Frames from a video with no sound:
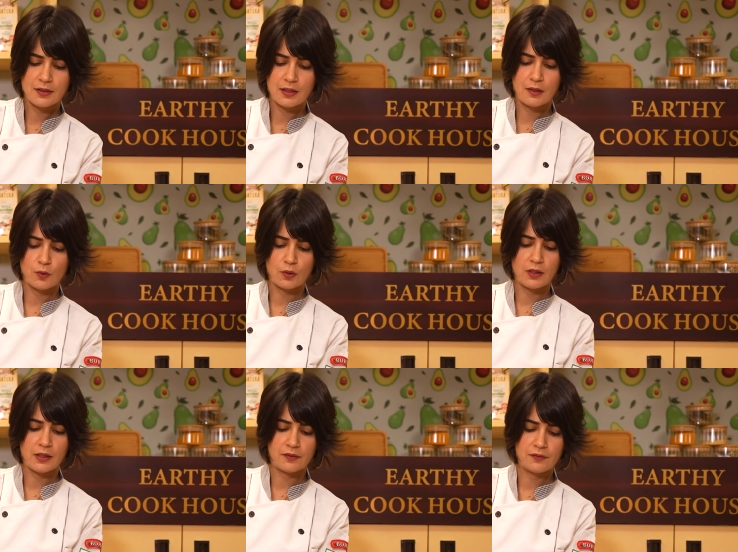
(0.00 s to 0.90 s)
They look
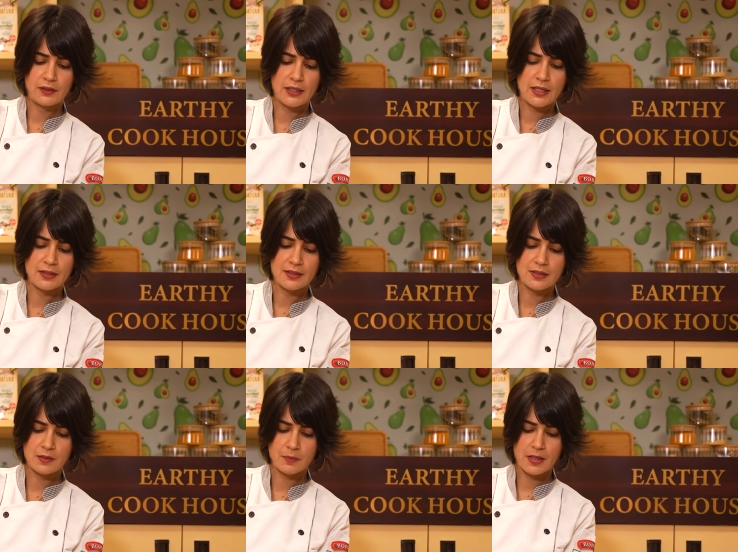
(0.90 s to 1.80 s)
lovely and they
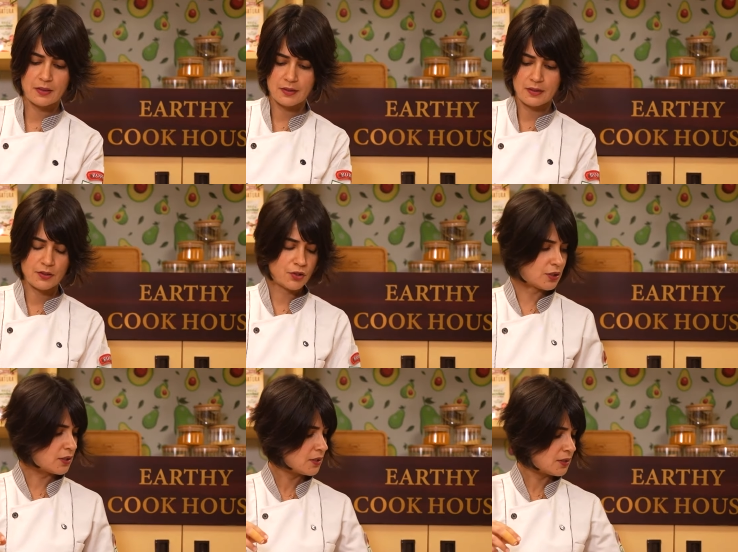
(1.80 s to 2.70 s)
smell
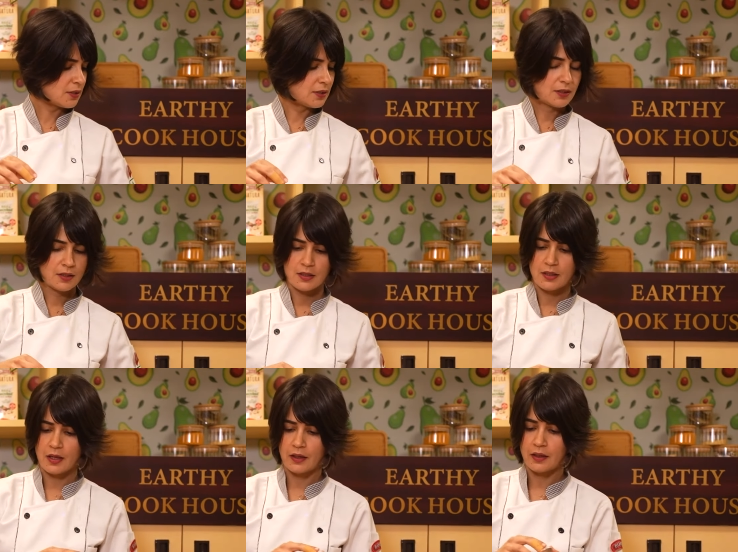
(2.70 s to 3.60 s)
delicious.
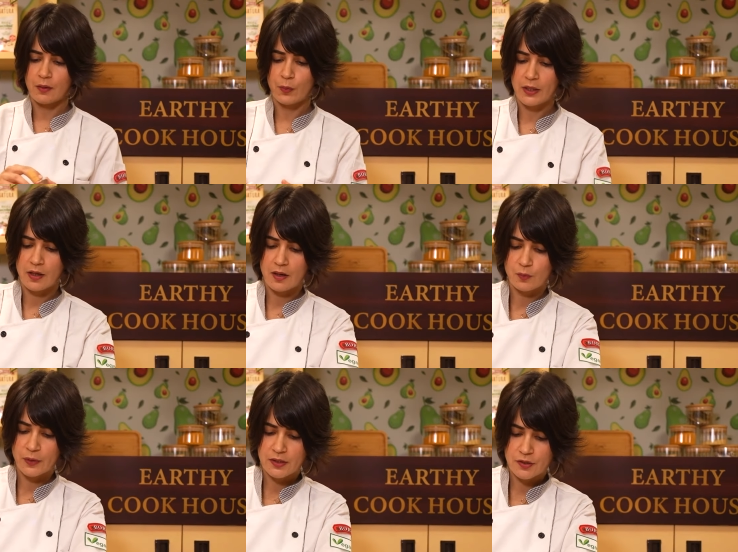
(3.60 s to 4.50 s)
We can't
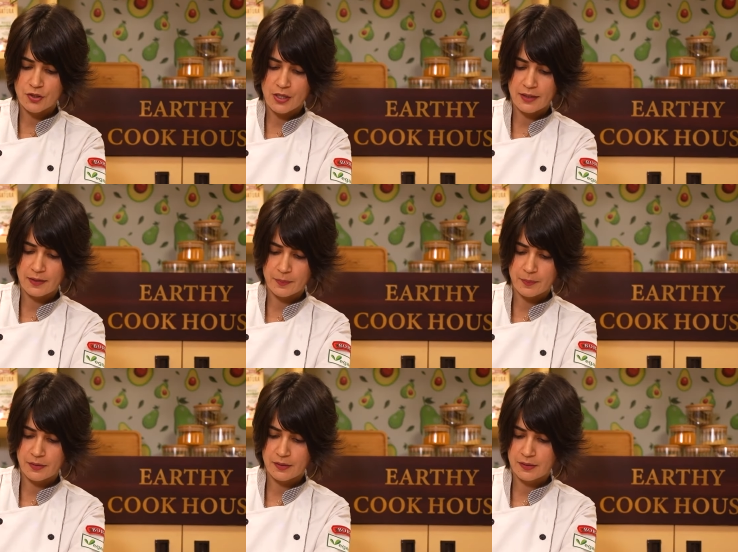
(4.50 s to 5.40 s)
wait to try them.